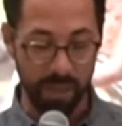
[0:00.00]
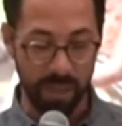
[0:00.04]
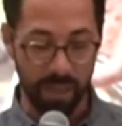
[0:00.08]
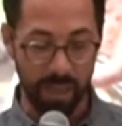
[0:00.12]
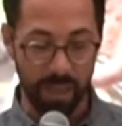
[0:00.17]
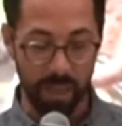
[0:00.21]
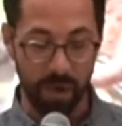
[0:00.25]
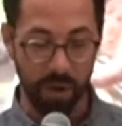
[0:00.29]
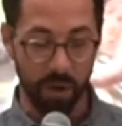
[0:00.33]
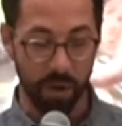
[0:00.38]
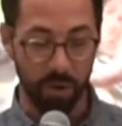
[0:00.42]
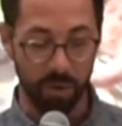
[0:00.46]

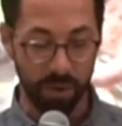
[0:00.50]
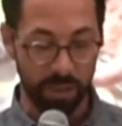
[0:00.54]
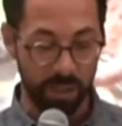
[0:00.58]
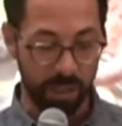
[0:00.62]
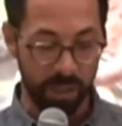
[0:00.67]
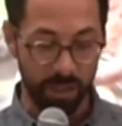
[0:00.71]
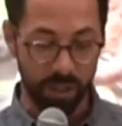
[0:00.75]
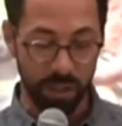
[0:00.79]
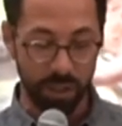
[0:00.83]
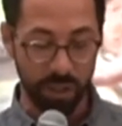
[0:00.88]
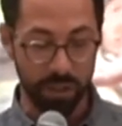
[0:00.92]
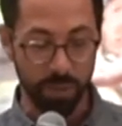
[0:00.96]

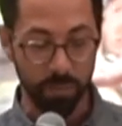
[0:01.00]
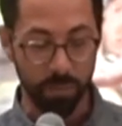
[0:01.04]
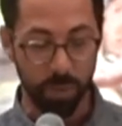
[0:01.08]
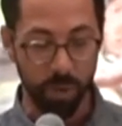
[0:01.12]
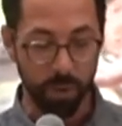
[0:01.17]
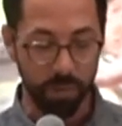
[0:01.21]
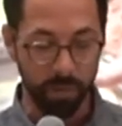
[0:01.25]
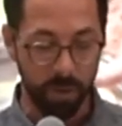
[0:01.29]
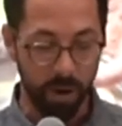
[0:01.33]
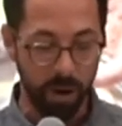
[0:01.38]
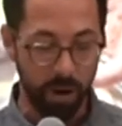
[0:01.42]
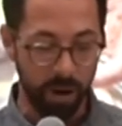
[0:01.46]
just
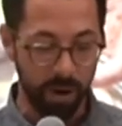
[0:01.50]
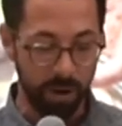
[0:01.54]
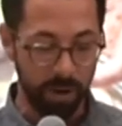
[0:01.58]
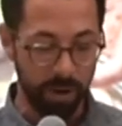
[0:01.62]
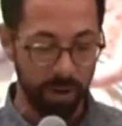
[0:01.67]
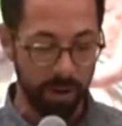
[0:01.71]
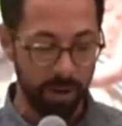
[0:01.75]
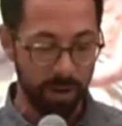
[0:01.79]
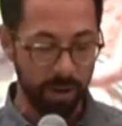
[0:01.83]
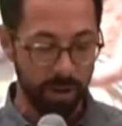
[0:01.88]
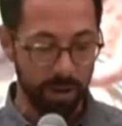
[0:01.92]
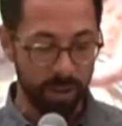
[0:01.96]
move
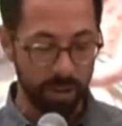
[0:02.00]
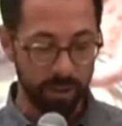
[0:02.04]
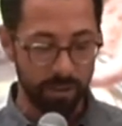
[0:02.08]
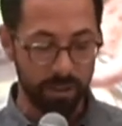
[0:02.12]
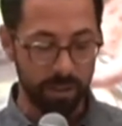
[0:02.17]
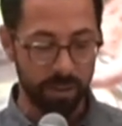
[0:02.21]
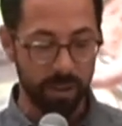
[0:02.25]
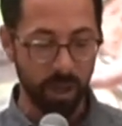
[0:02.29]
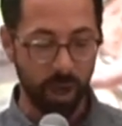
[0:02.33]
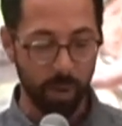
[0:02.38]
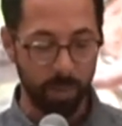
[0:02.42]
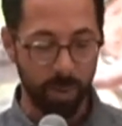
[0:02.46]
on.
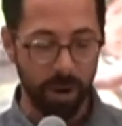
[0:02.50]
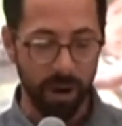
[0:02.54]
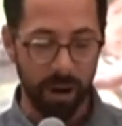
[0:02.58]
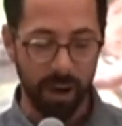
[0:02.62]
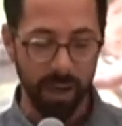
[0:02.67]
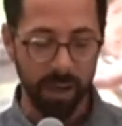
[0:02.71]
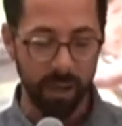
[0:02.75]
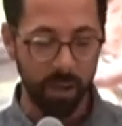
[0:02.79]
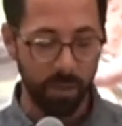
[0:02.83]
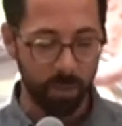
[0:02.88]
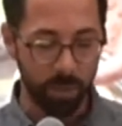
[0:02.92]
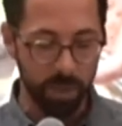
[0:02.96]
Stop
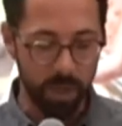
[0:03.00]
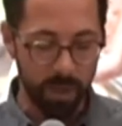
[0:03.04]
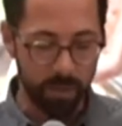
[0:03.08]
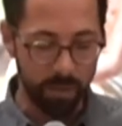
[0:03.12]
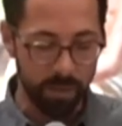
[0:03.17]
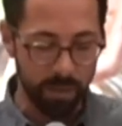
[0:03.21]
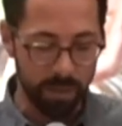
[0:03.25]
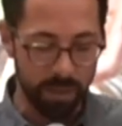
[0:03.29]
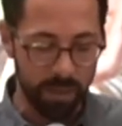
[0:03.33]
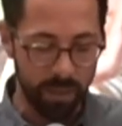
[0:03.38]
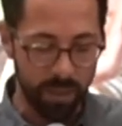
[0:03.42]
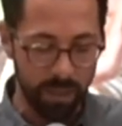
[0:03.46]
hiding
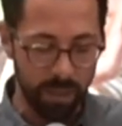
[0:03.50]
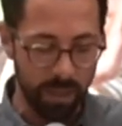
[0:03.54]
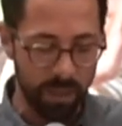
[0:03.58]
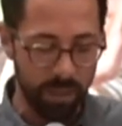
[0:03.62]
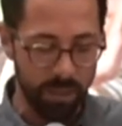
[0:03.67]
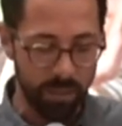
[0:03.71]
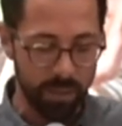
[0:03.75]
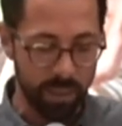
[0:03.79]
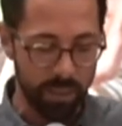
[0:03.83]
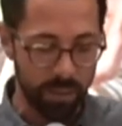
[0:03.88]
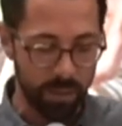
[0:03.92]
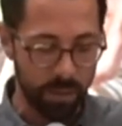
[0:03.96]
whatever sin it
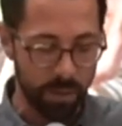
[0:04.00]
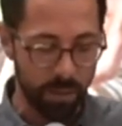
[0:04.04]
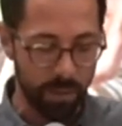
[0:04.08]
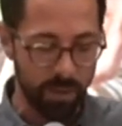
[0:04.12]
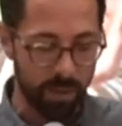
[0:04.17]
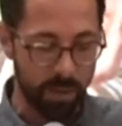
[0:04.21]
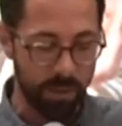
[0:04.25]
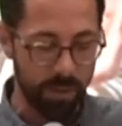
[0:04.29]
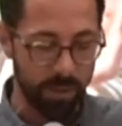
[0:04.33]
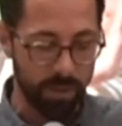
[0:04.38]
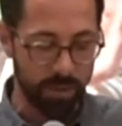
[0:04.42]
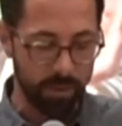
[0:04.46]
is that's going
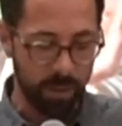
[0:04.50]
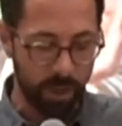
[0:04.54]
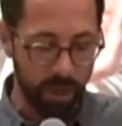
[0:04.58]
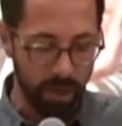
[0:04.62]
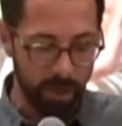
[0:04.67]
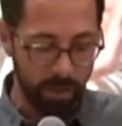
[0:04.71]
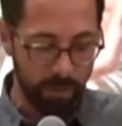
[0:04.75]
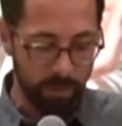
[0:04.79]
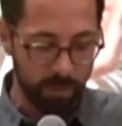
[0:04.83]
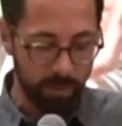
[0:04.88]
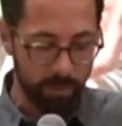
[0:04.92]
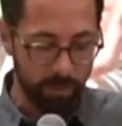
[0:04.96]
on in your life.